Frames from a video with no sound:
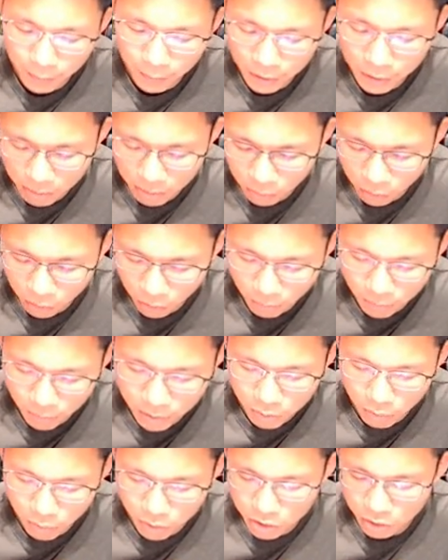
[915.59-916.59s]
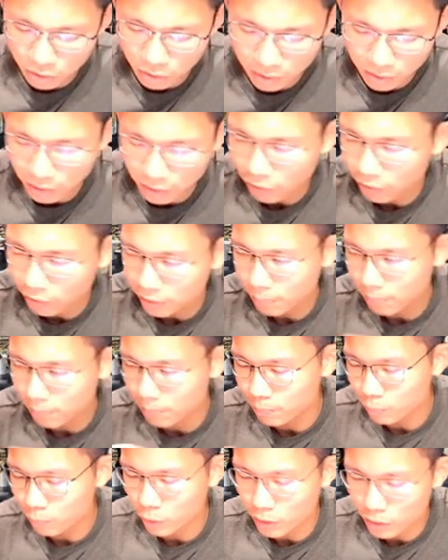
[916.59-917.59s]
I'm not going to be screenshotting all
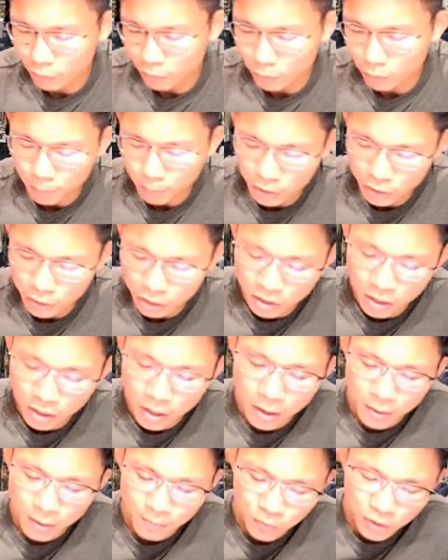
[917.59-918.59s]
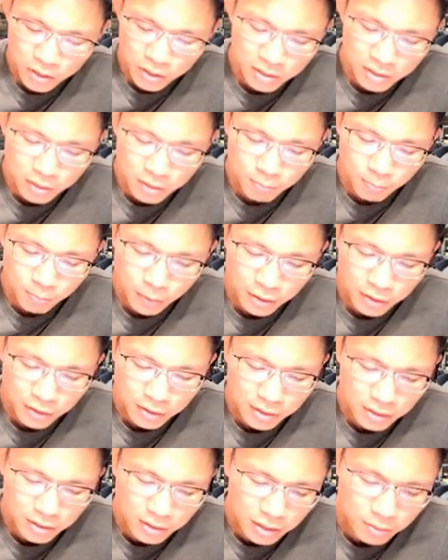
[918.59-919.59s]
the different pages. Just these pages,
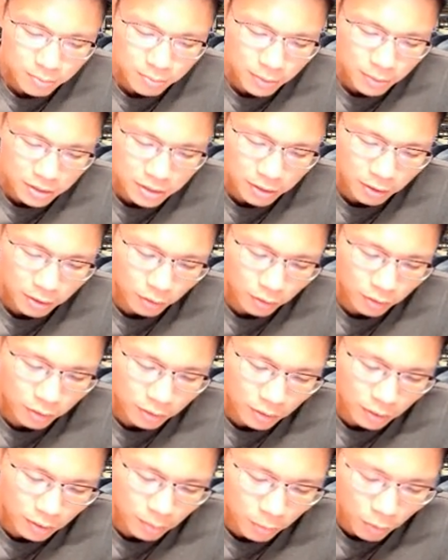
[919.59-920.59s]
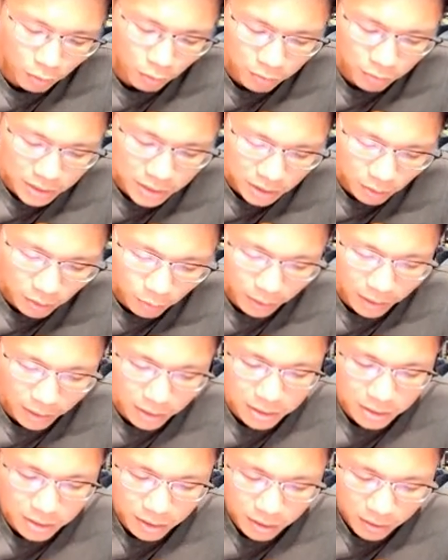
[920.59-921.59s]
this page alone, the more recent ones
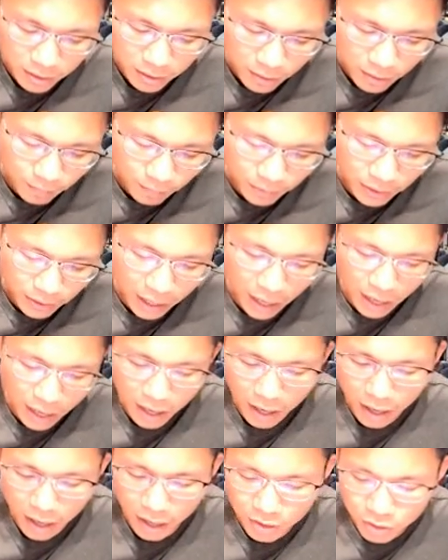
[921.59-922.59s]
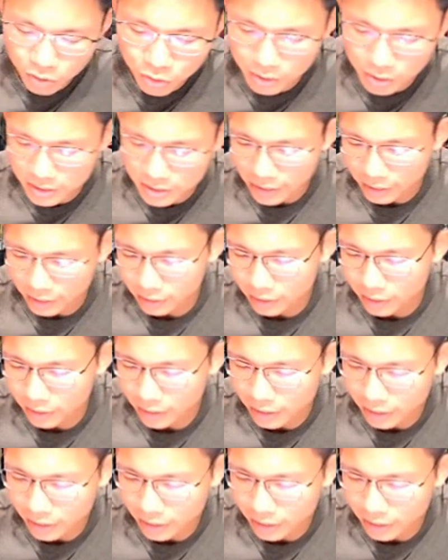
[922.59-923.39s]
that are transacted.